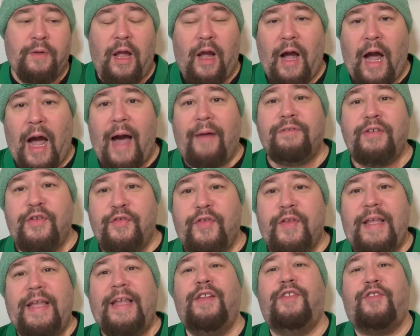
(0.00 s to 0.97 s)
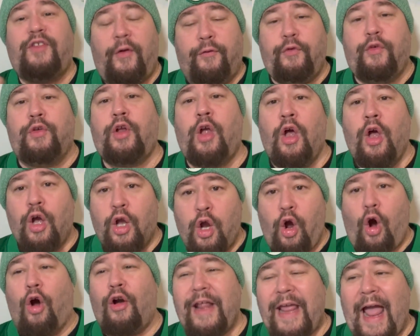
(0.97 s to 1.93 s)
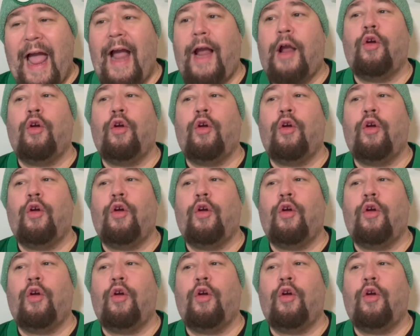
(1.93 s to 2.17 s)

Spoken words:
Obviously, he suffered cardiac